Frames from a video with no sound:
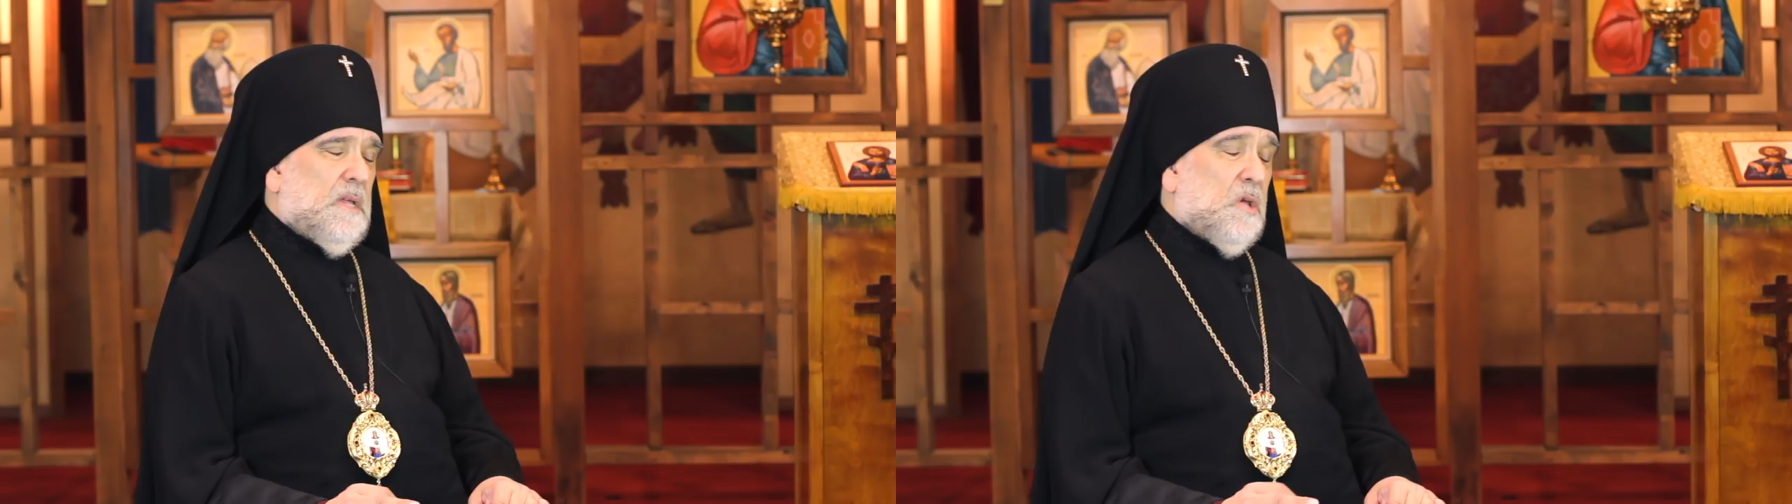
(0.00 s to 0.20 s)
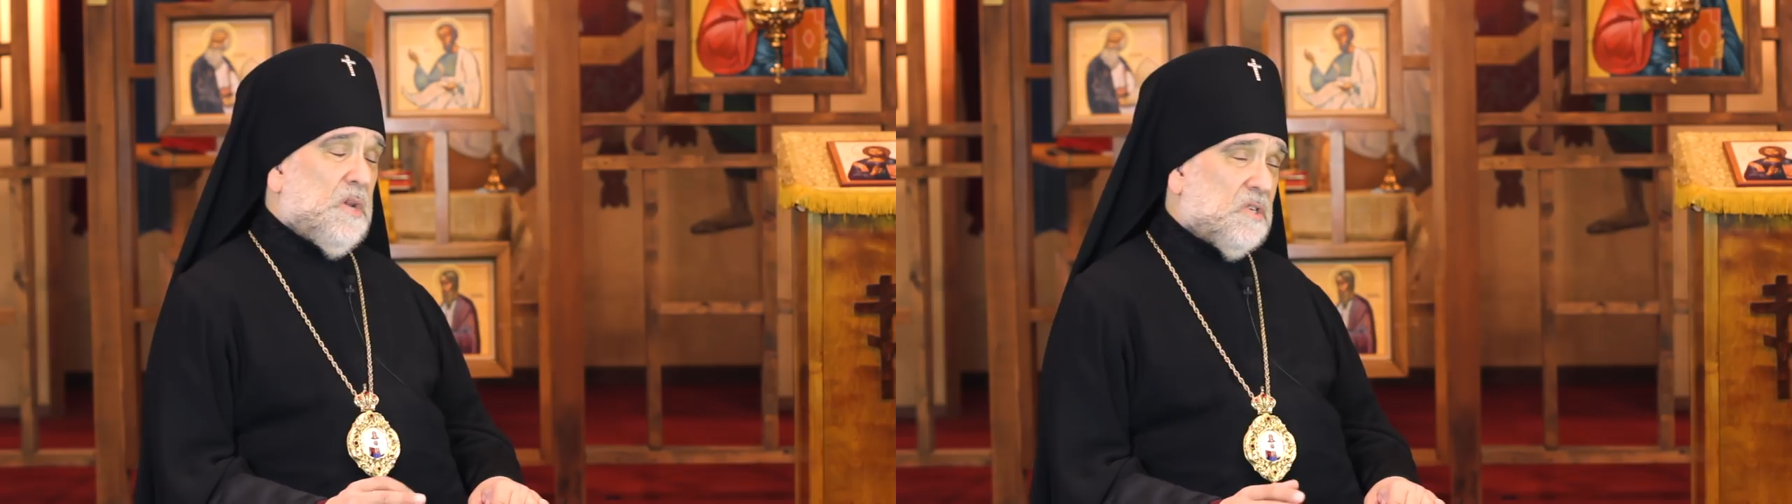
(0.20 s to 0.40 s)

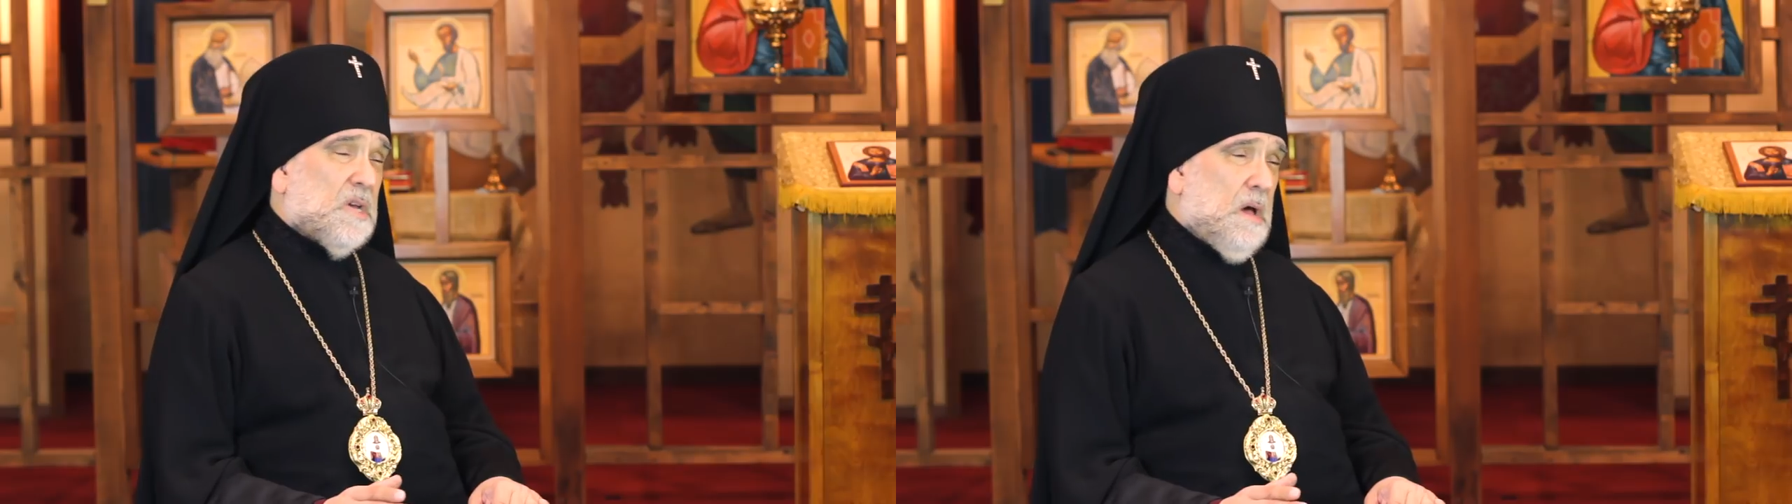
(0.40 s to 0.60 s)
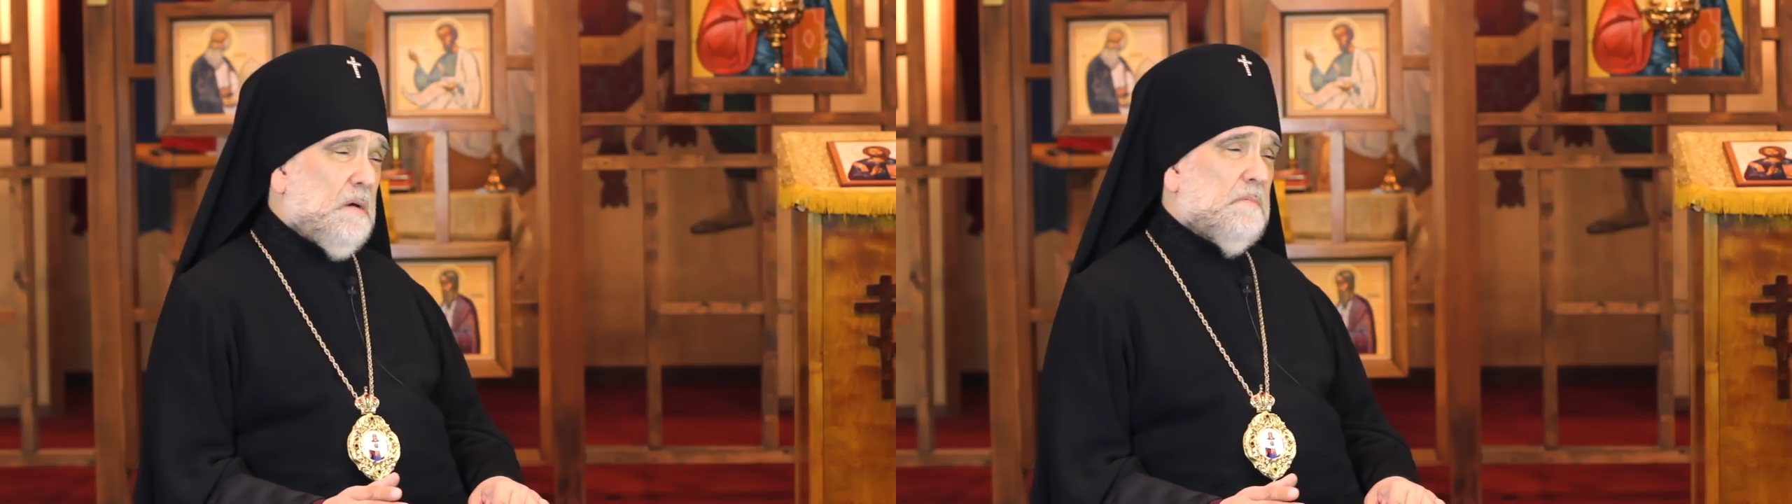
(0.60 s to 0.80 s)
You need to
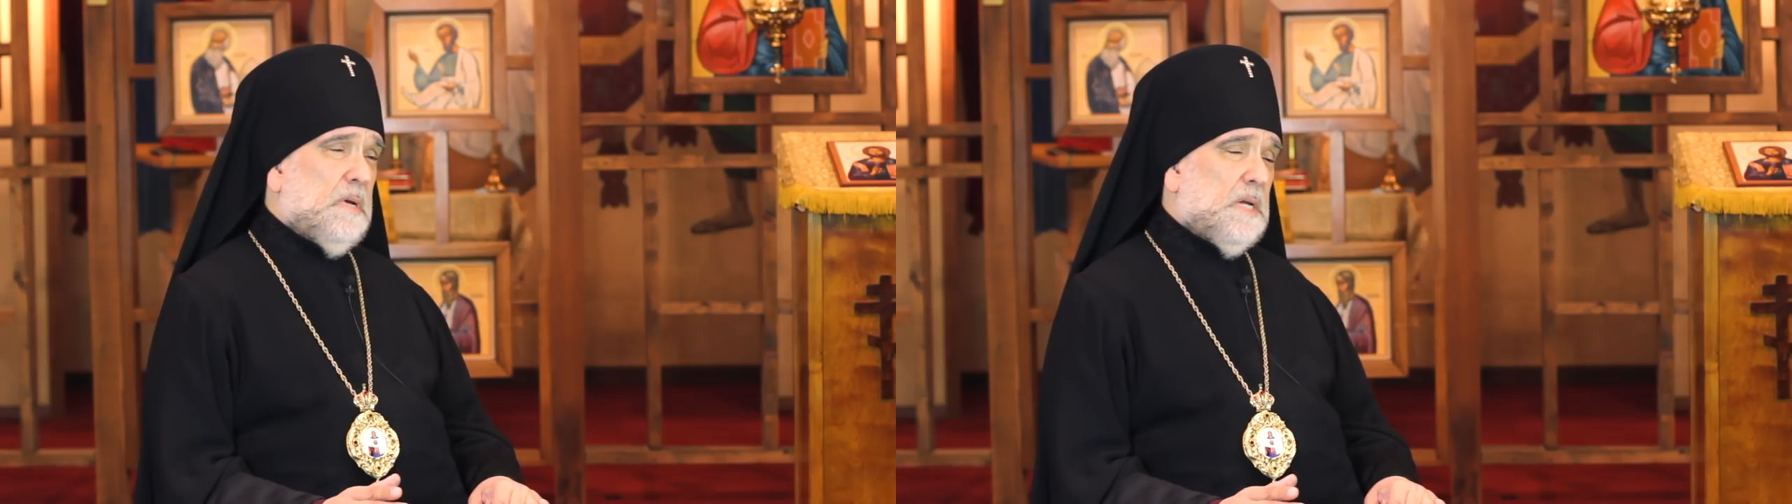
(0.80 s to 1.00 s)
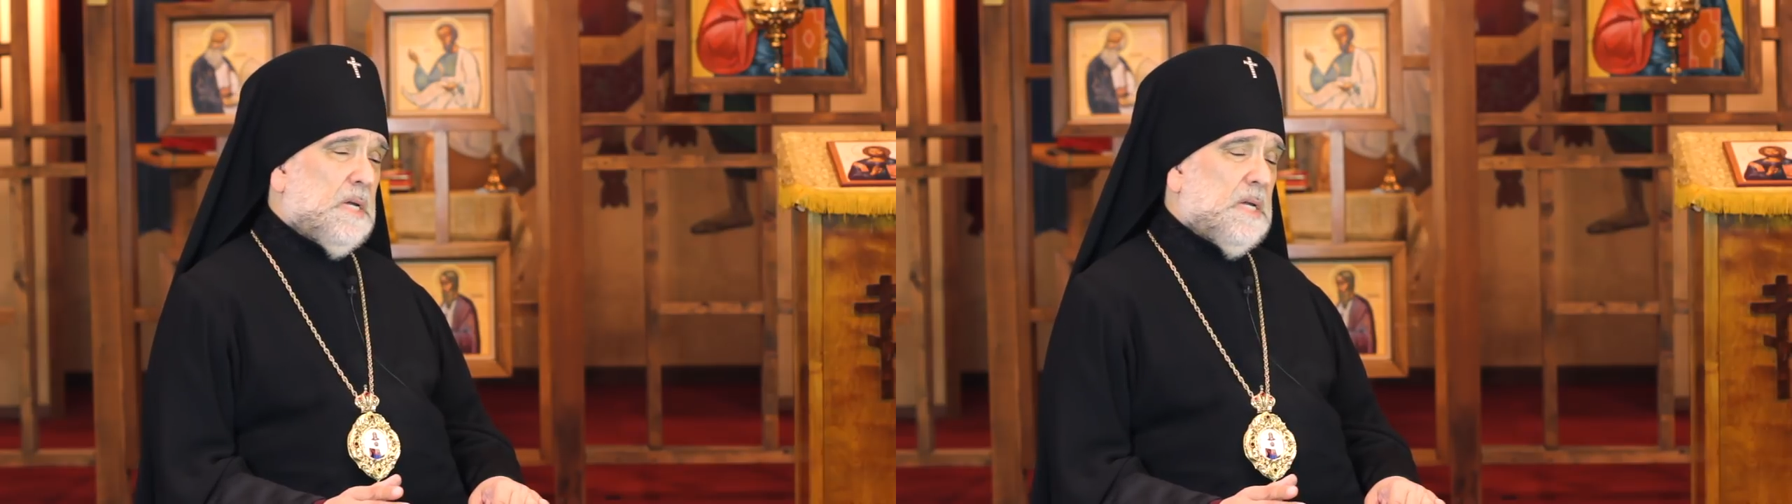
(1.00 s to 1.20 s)
come
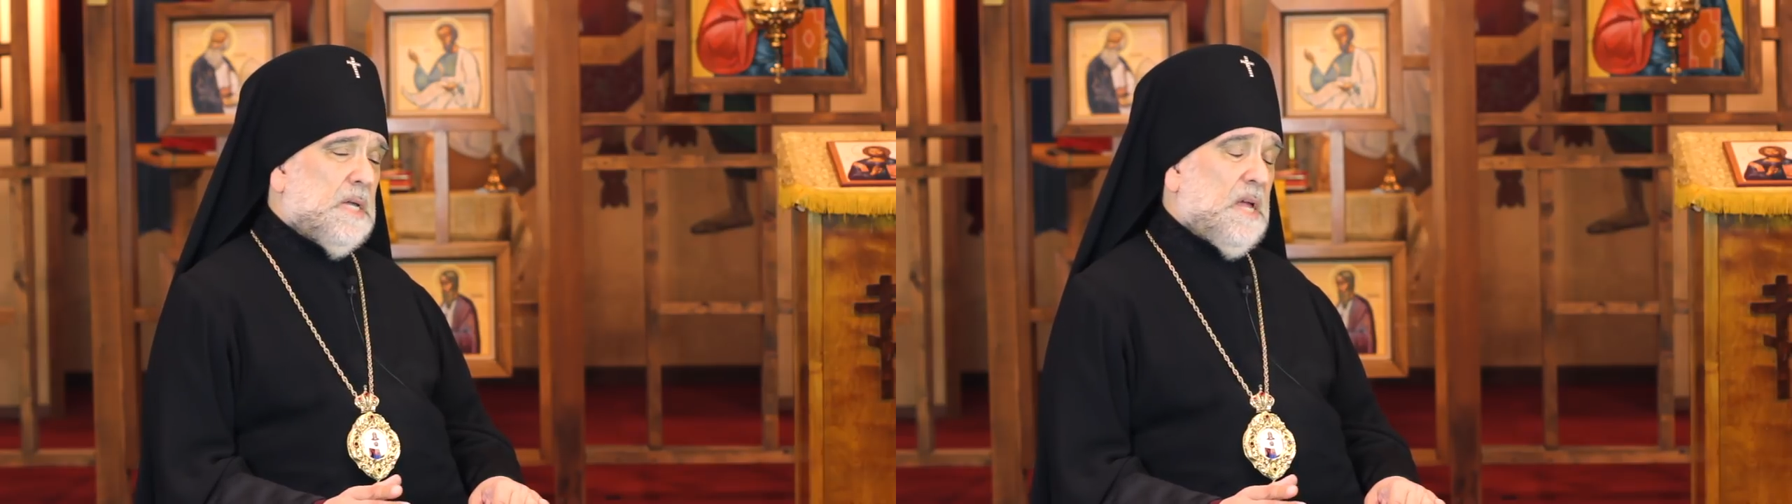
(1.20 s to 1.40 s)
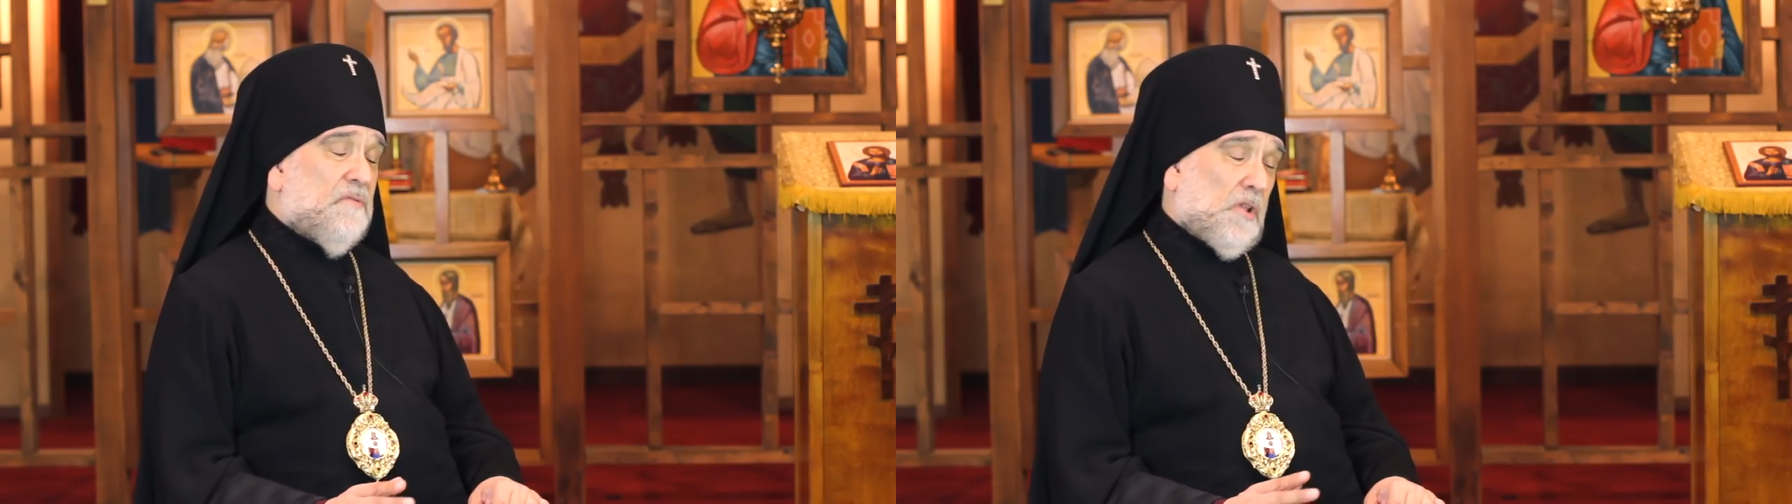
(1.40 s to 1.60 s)

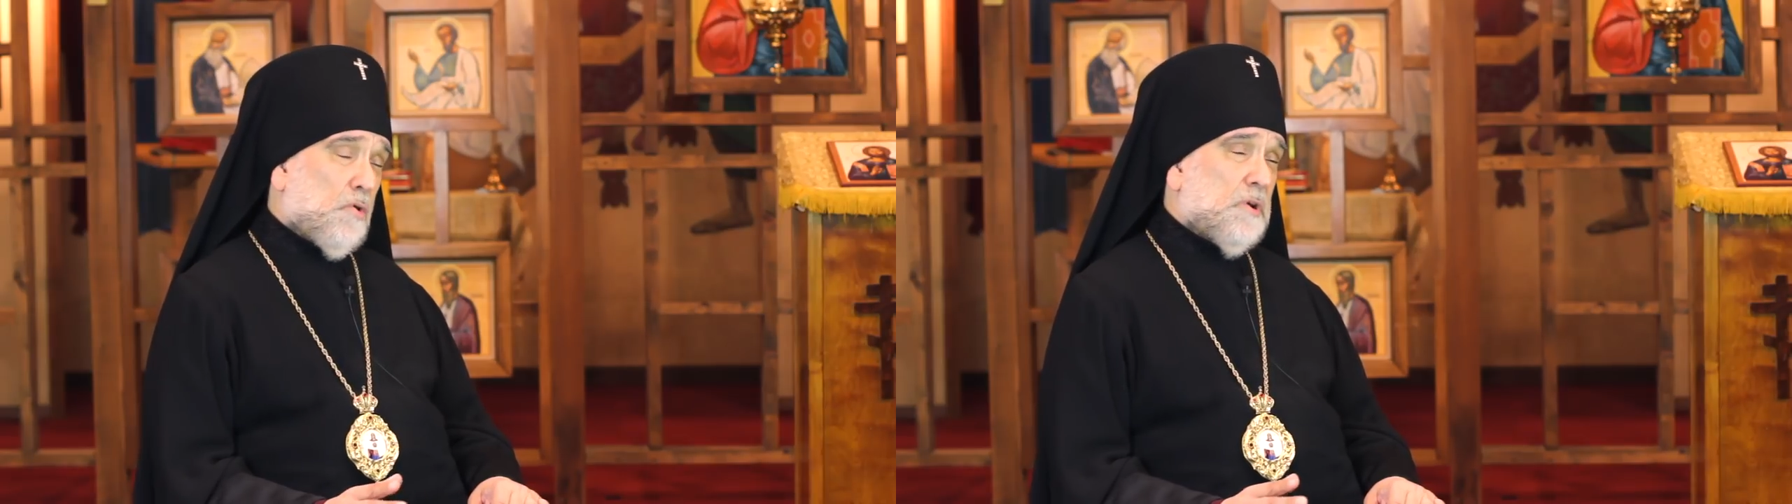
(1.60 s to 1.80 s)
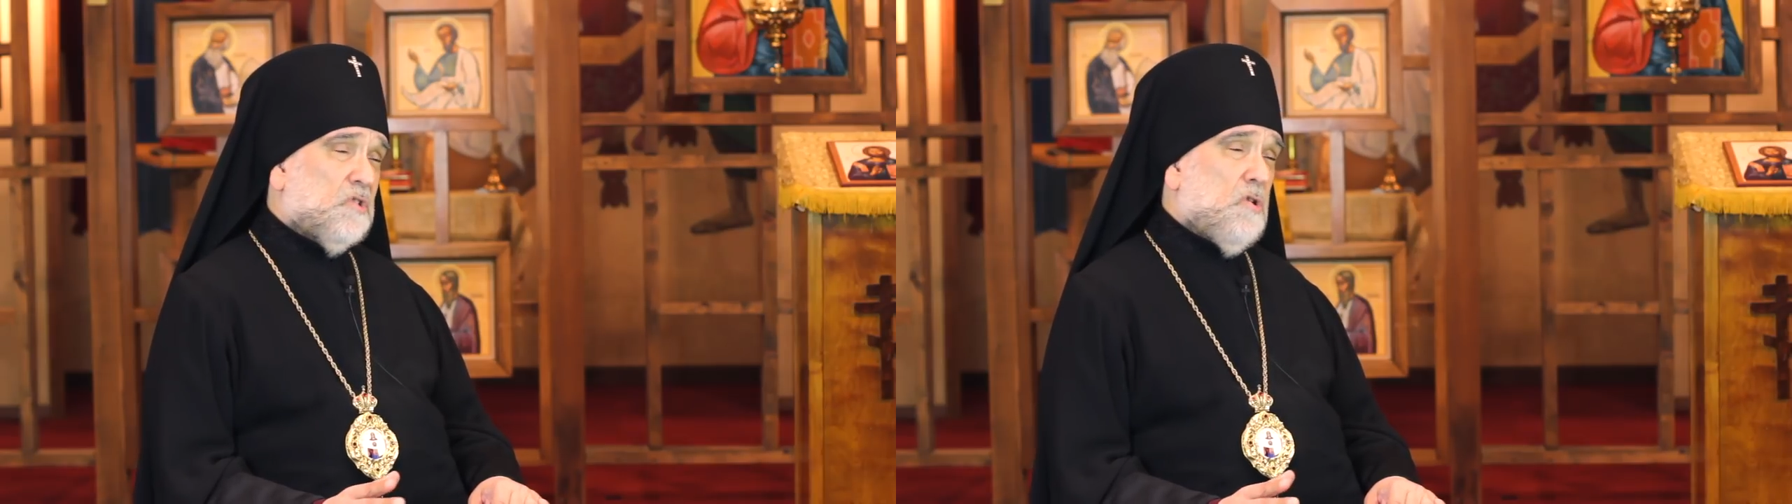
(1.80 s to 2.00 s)
if the Lord is